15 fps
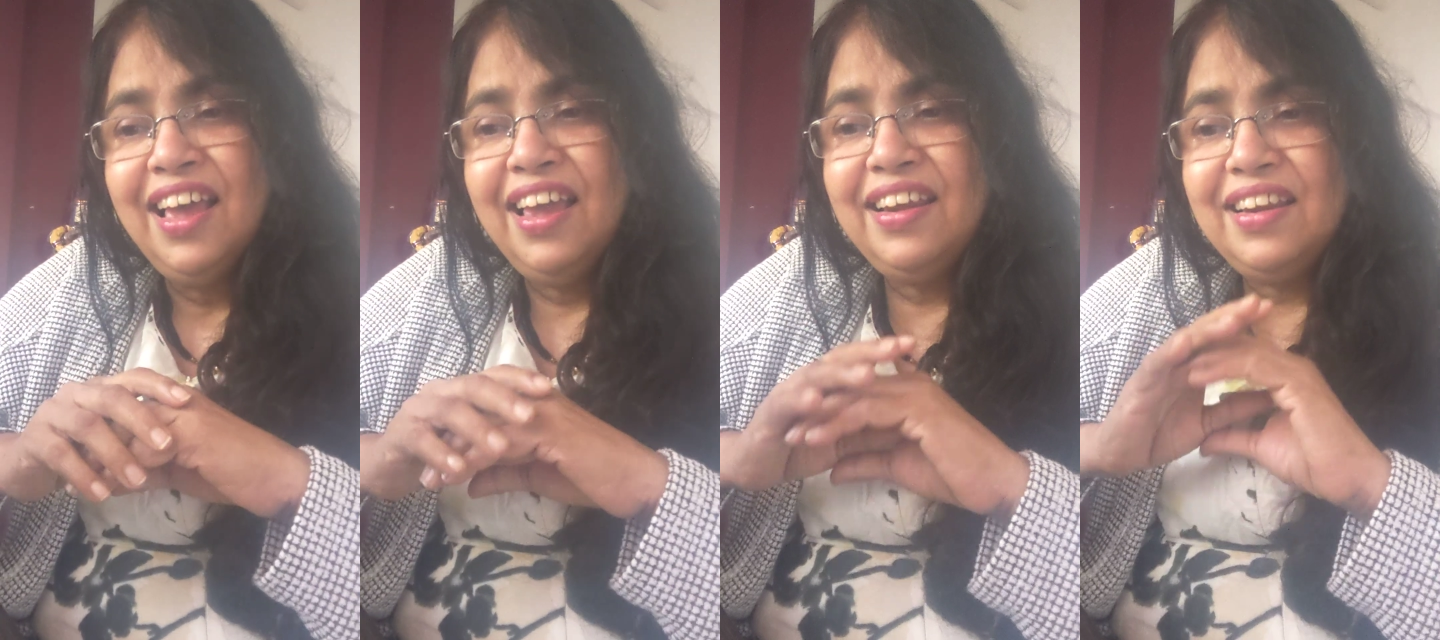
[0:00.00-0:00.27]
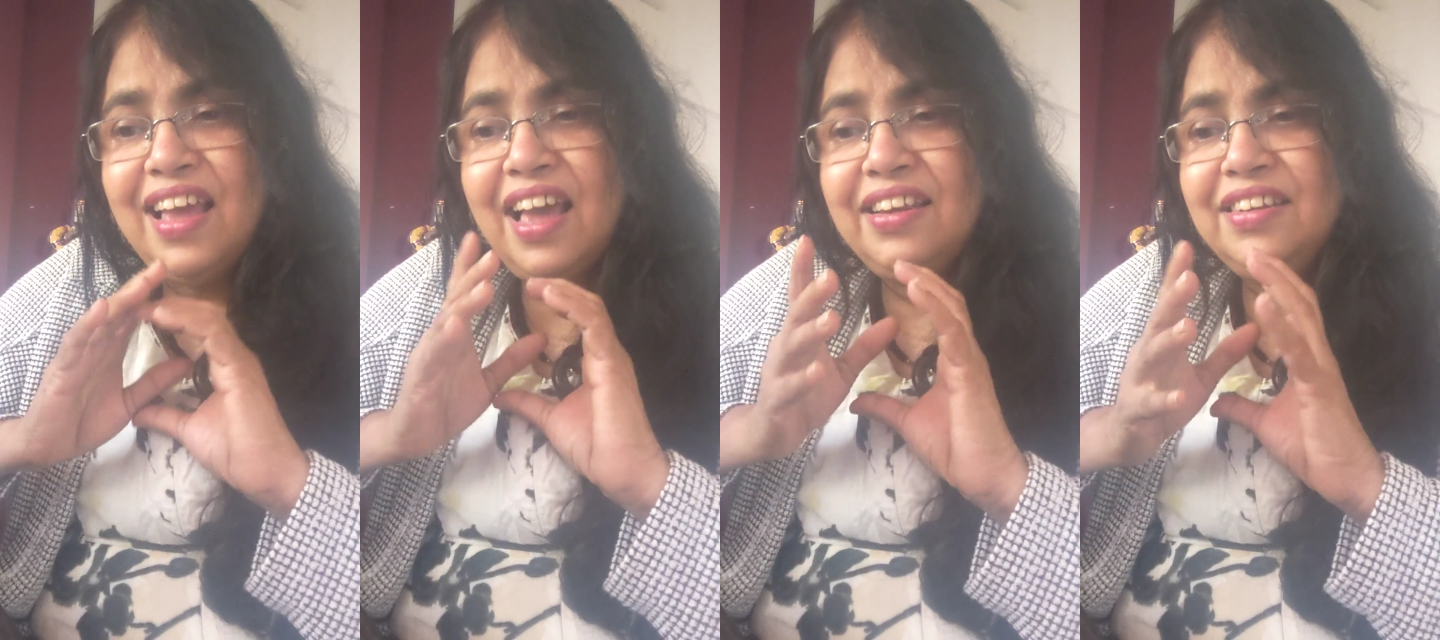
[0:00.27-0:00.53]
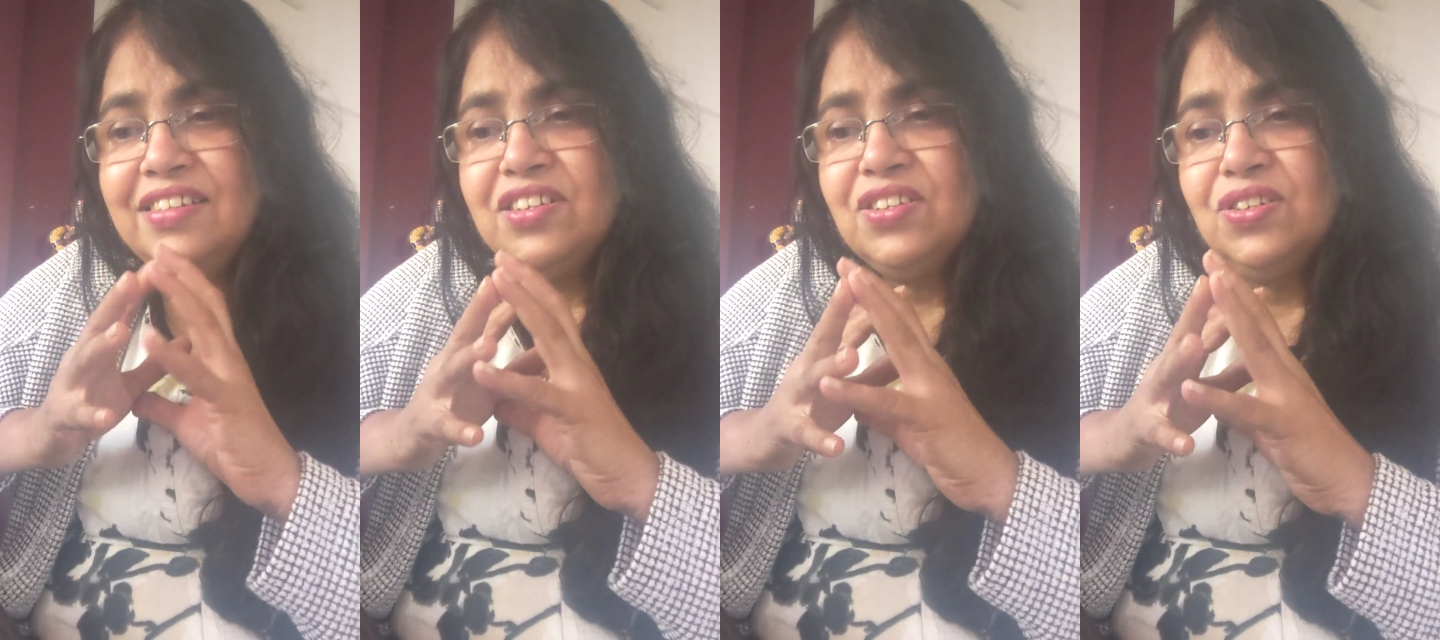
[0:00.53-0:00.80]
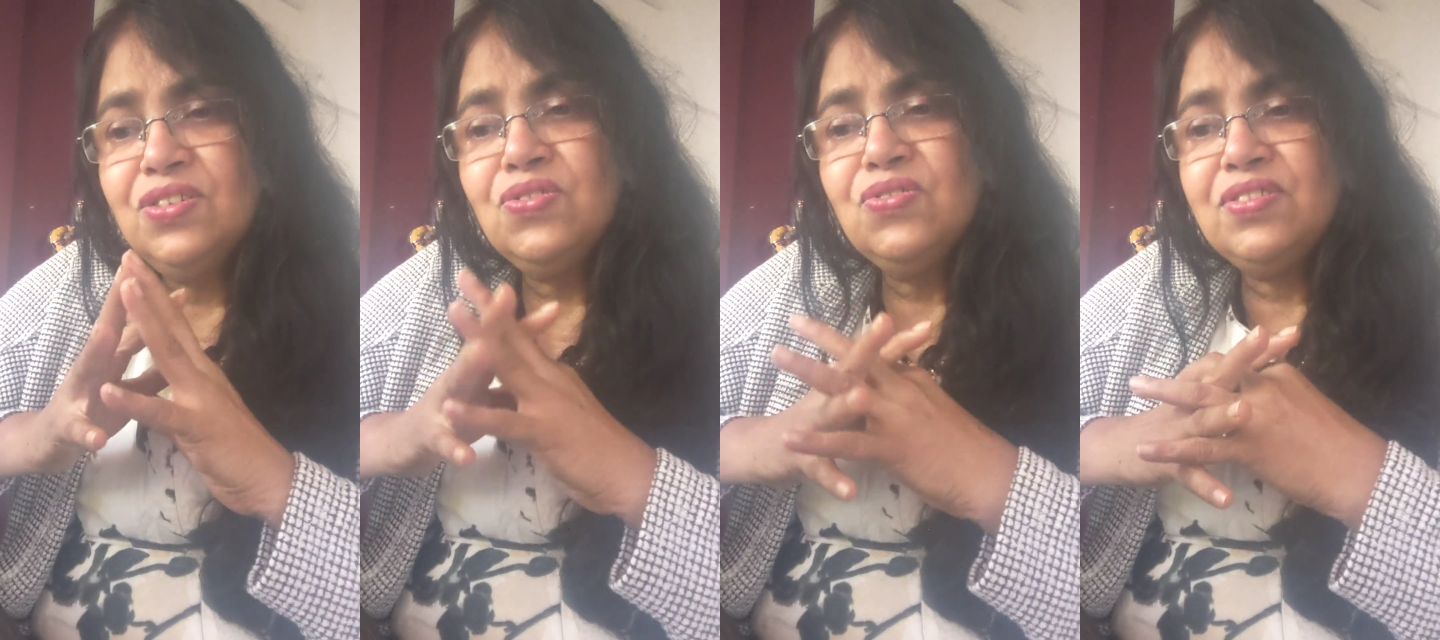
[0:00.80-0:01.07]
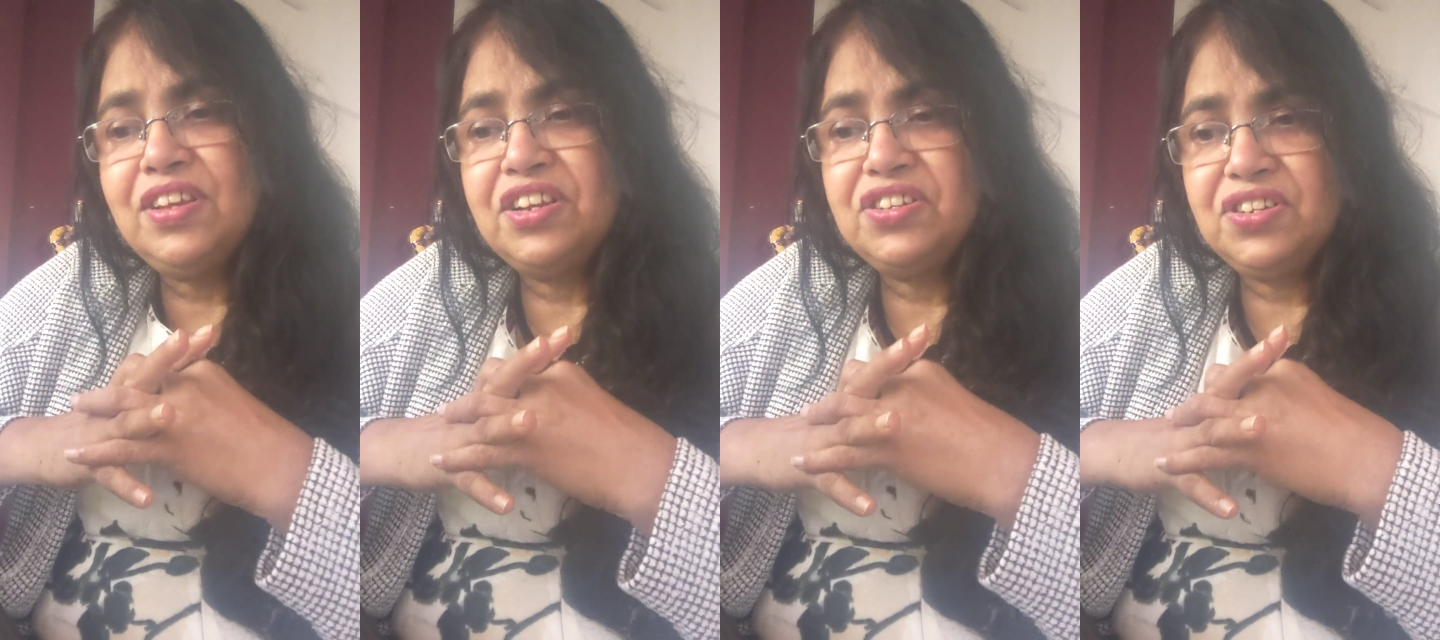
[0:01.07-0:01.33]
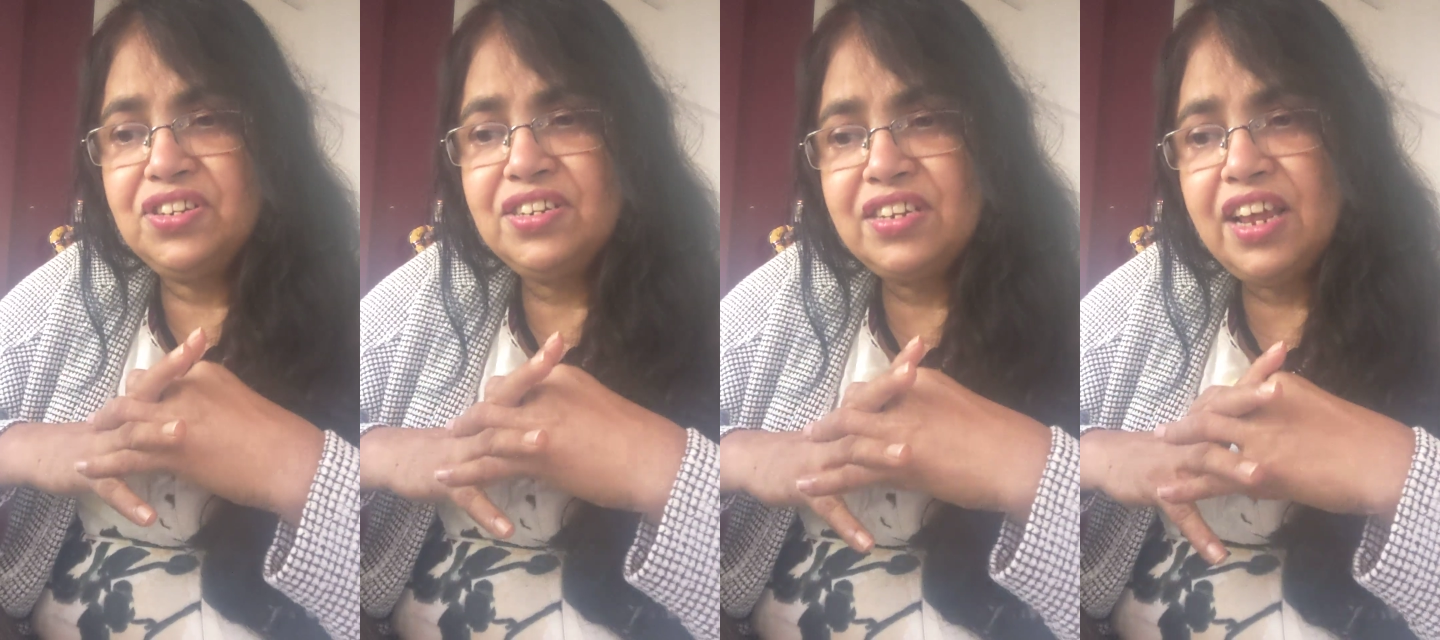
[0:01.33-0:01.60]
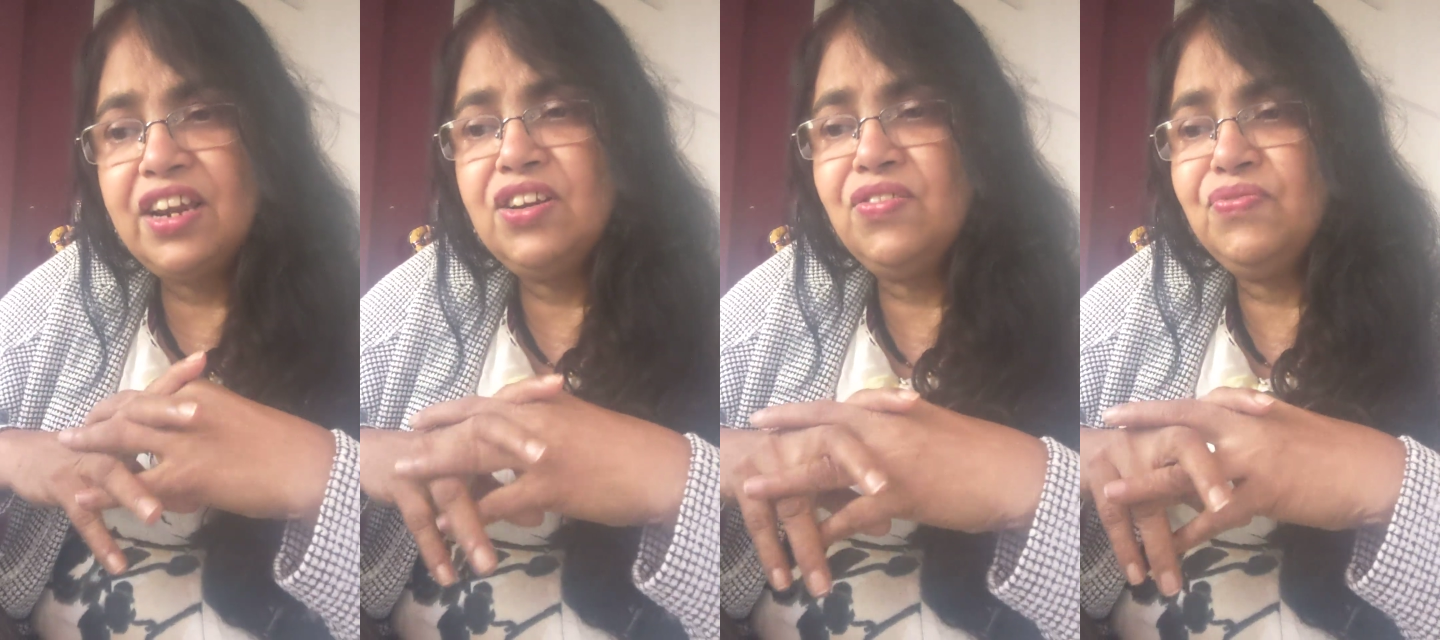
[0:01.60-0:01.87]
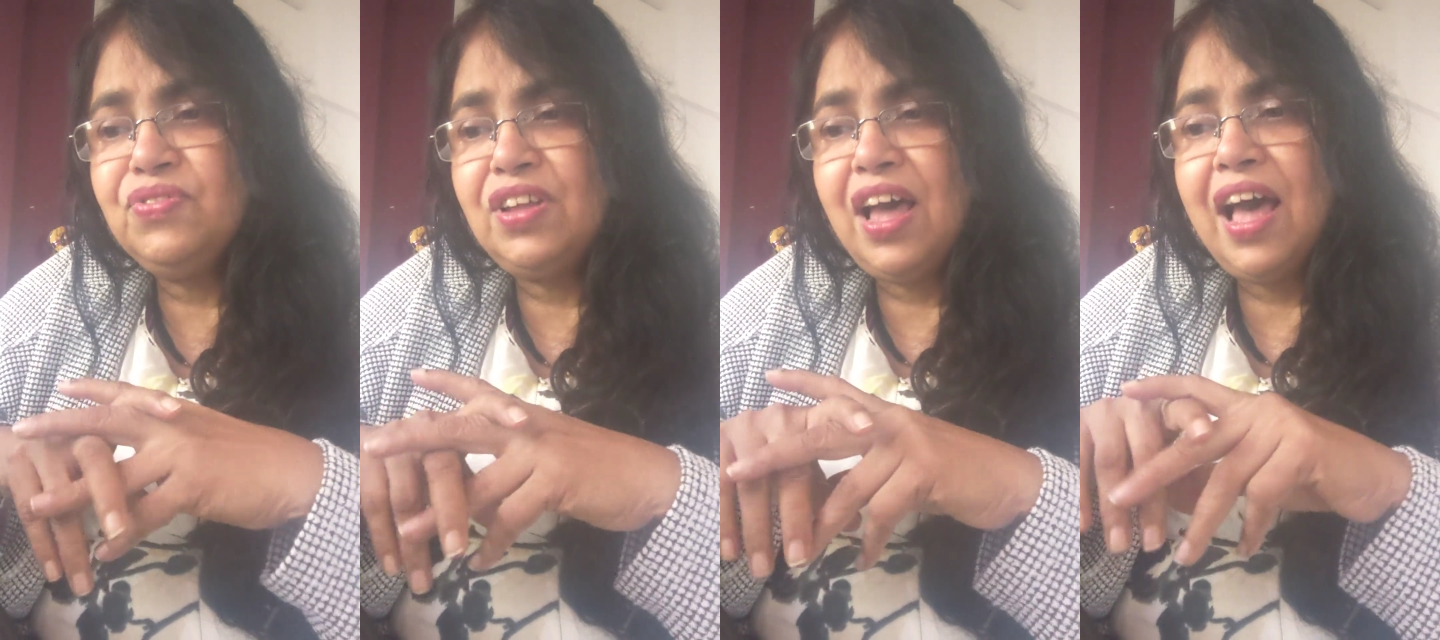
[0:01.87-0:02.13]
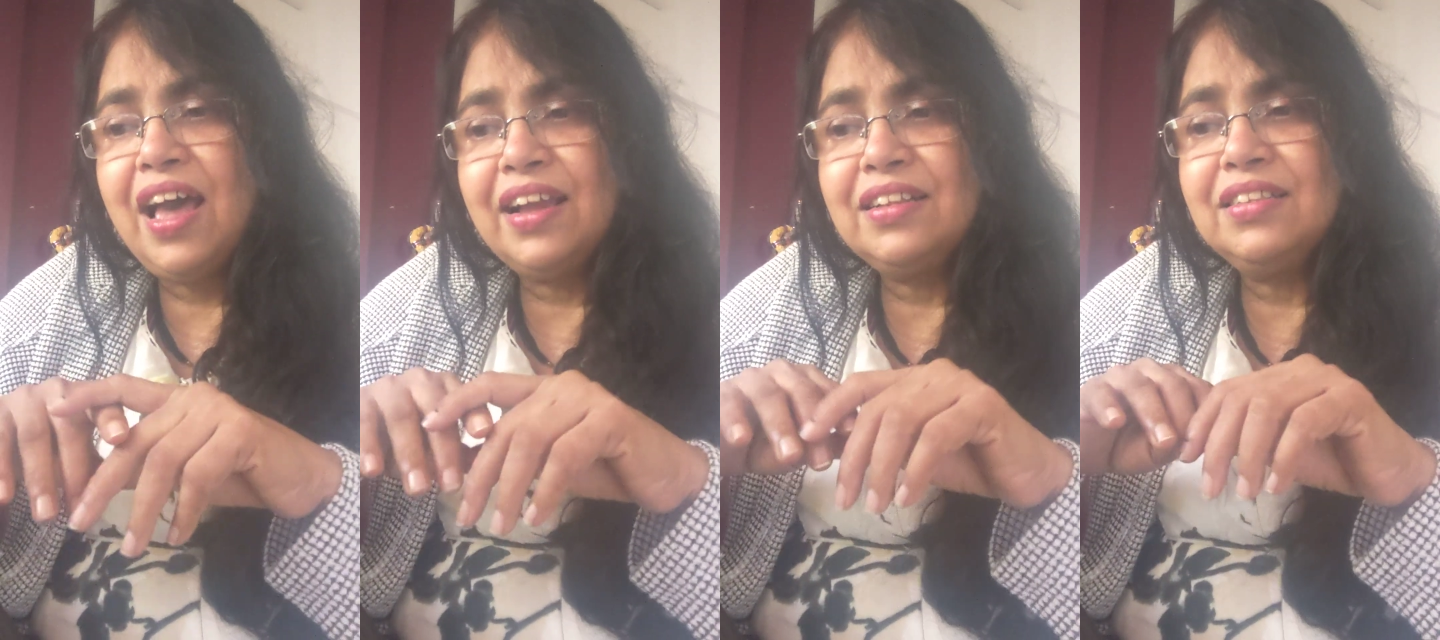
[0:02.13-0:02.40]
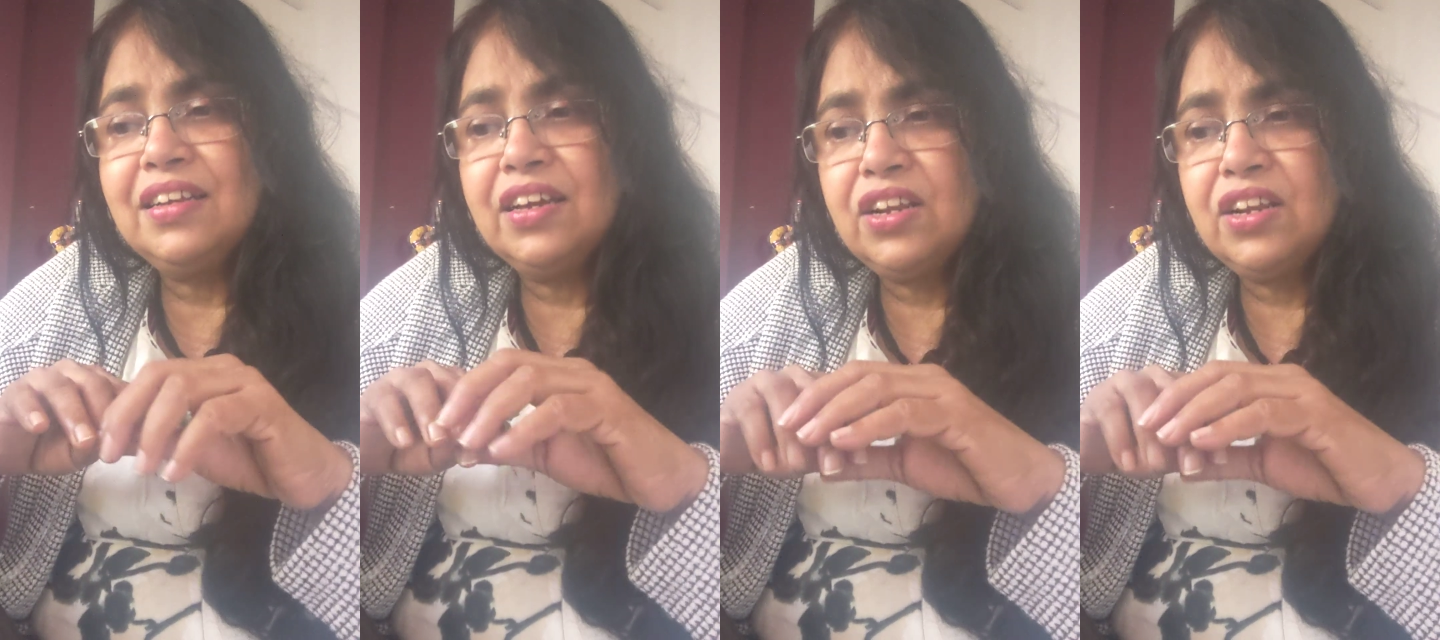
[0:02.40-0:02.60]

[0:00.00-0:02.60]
In addition to Section 10 of the Act,